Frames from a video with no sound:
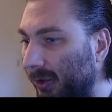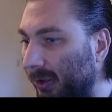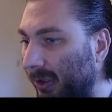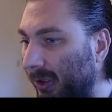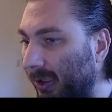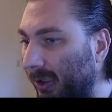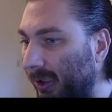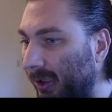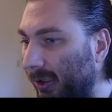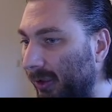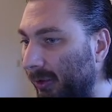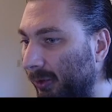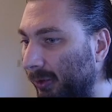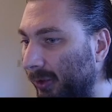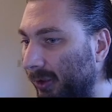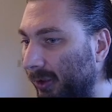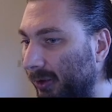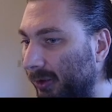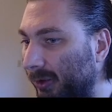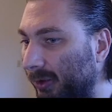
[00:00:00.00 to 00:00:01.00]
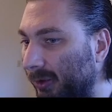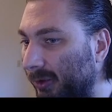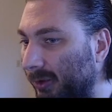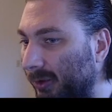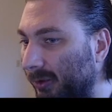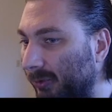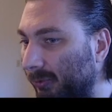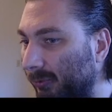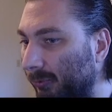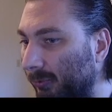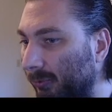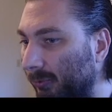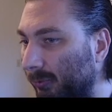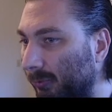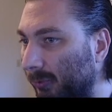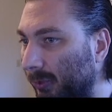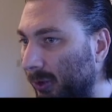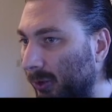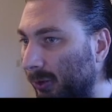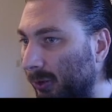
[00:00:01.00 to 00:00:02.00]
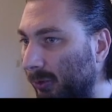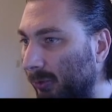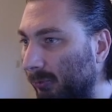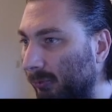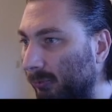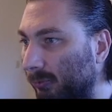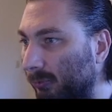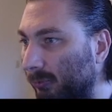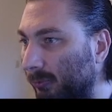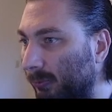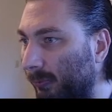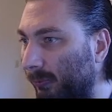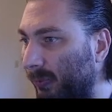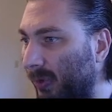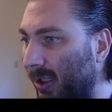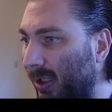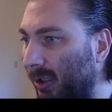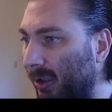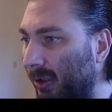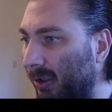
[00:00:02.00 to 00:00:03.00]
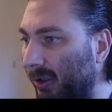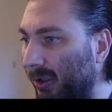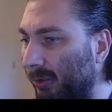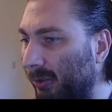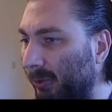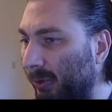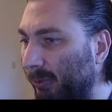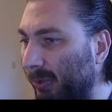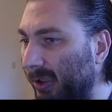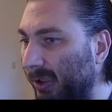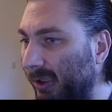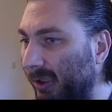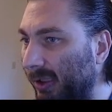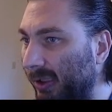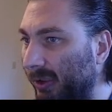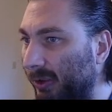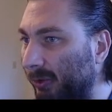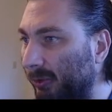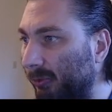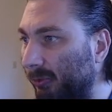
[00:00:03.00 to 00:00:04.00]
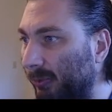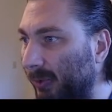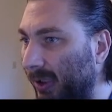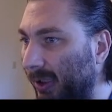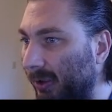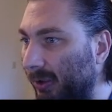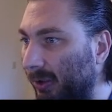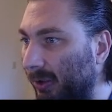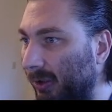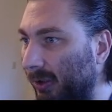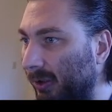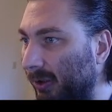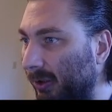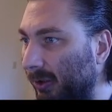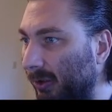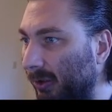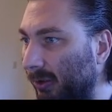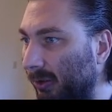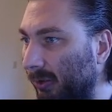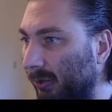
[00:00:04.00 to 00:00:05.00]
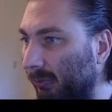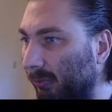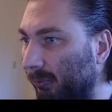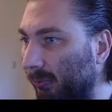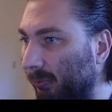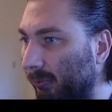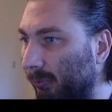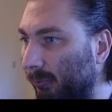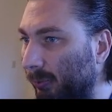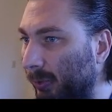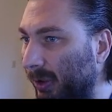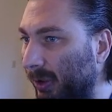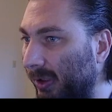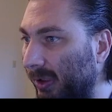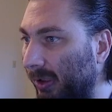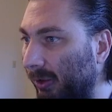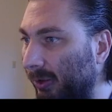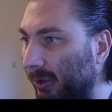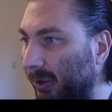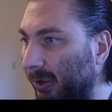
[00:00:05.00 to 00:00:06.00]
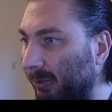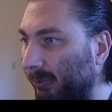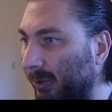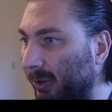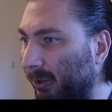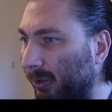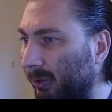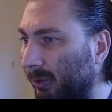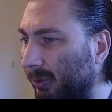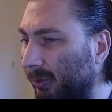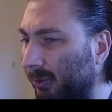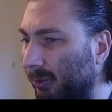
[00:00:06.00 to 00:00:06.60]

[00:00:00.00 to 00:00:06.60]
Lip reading: And notice, oh, I think we might need to make our brick count a little bit larger.